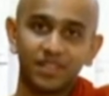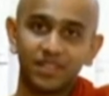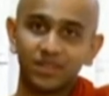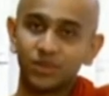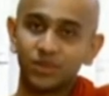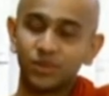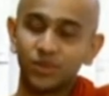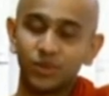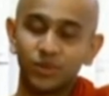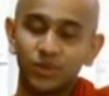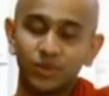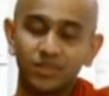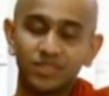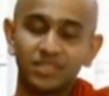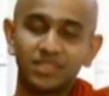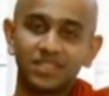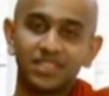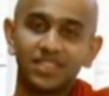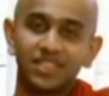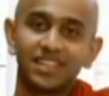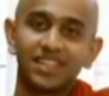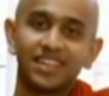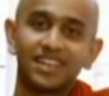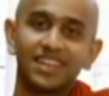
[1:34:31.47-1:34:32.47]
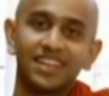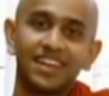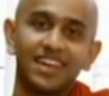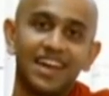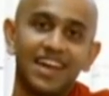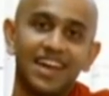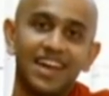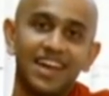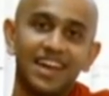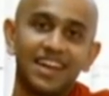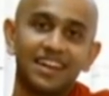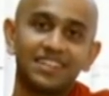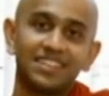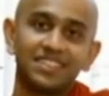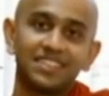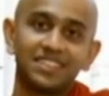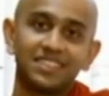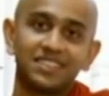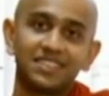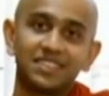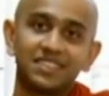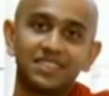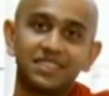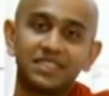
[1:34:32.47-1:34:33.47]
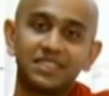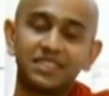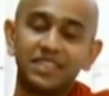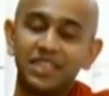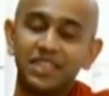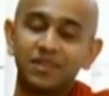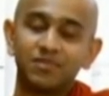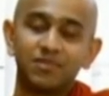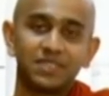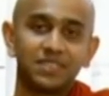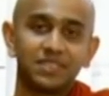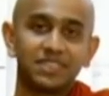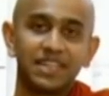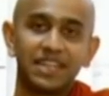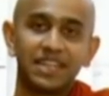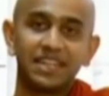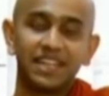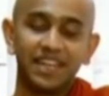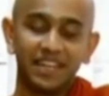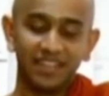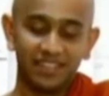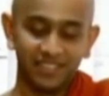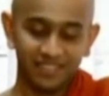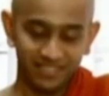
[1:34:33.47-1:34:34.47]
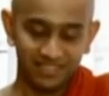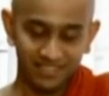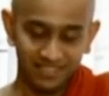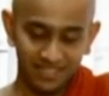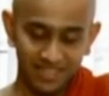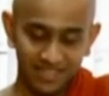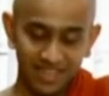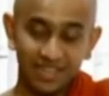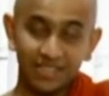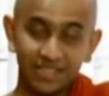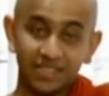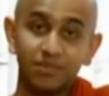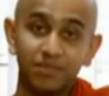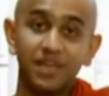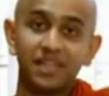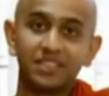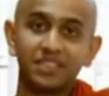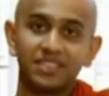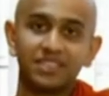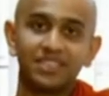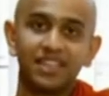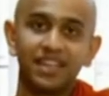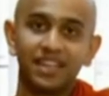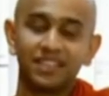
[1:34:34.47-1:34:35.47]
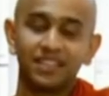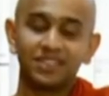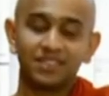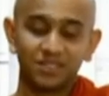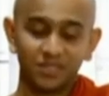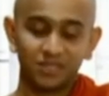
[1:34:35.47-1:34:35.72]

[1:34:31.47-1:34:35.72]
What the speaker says: gods, and demons and hell, and the beings in the hell.